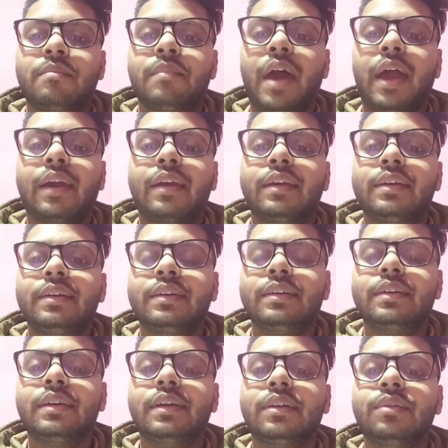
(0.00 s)
Backend
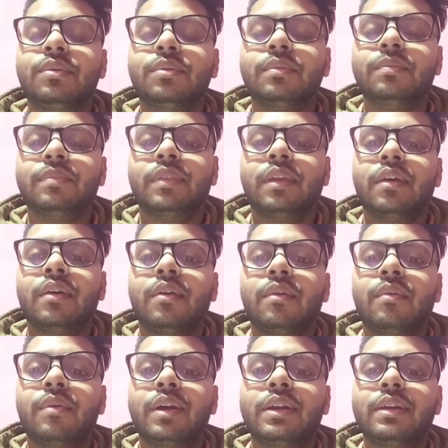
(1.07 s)
Day 2.
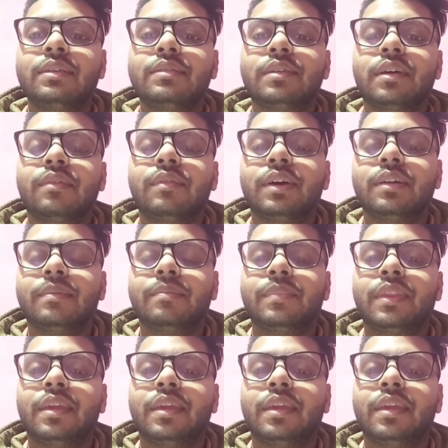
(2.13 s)
What is server?